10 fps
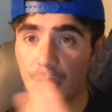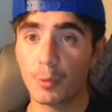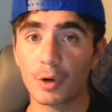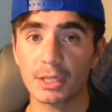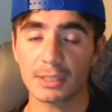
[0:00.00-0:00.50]
we
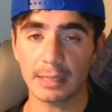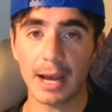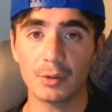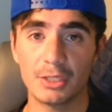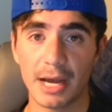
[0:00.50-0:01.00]
weren't
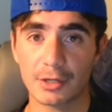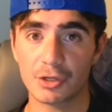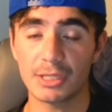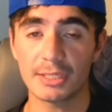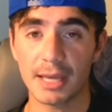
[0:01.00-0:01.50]
allowed to
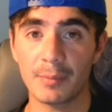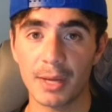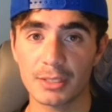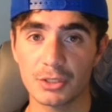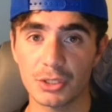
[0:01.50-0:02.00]
actually send
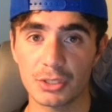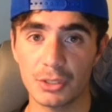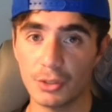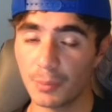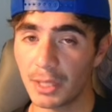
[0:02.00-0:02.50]
messages to
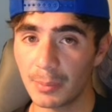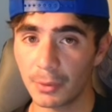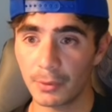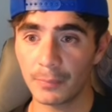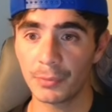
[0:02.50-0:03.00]
new people.